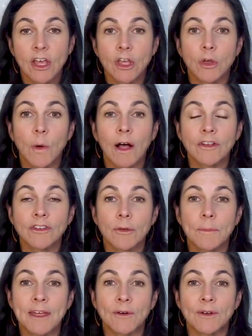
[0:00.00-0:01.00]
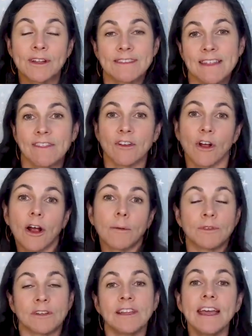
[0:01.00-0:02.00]
You also may notice that their
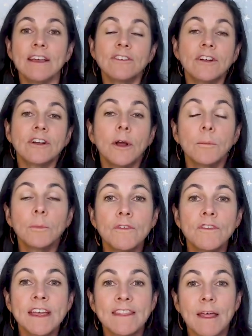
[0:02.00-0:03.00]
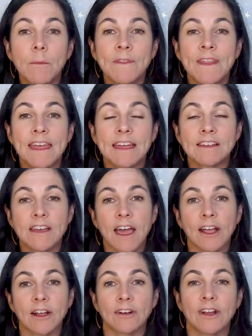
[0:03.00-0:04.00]
arms and legs are moving, and then when they get
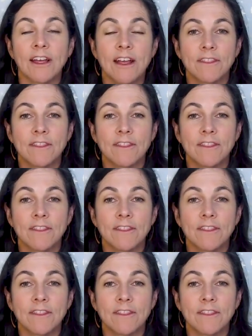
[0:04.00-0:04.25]
tired,